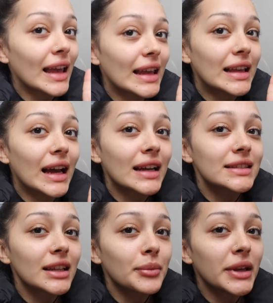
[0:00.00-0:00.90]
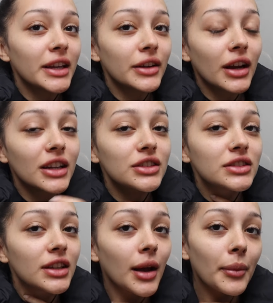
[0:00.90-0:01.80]
Hey guys, I'm here. I
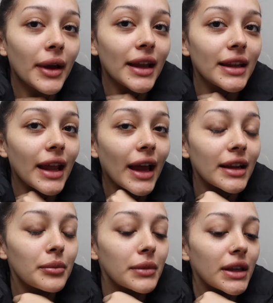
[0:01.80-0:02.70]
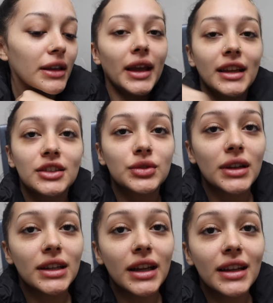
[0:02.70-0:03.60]
just got my anatomy
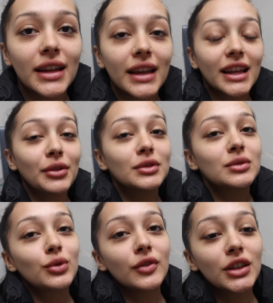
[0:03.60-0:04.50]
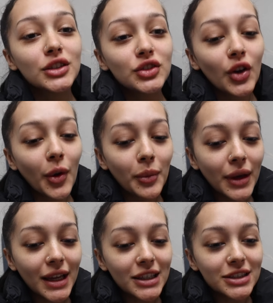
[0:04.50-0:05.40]
x-ray done and he was moving so
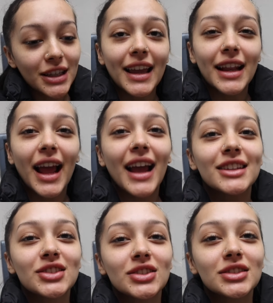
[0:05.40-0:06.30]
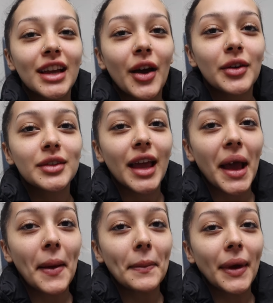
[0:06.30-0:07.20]
much and it turns out
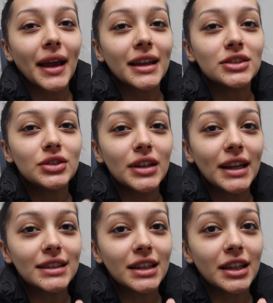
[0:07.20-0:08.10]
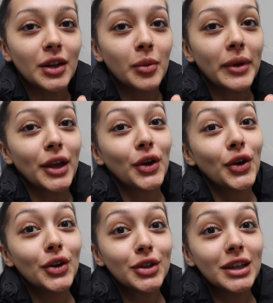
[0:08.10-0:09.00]
that my due date is a little bit
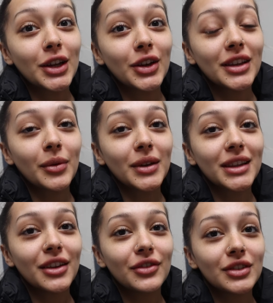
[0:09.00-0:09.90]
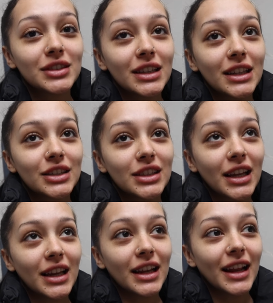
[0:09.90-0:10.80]
earlier than what they first
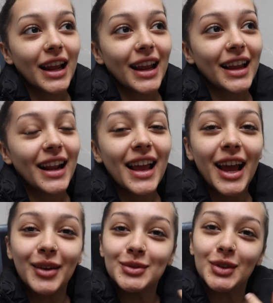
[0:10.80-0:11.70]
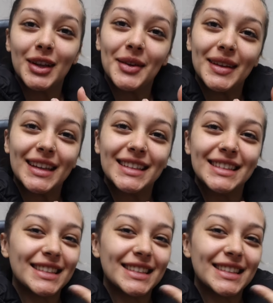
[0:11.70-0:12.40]
initiated and I'm 20 weeks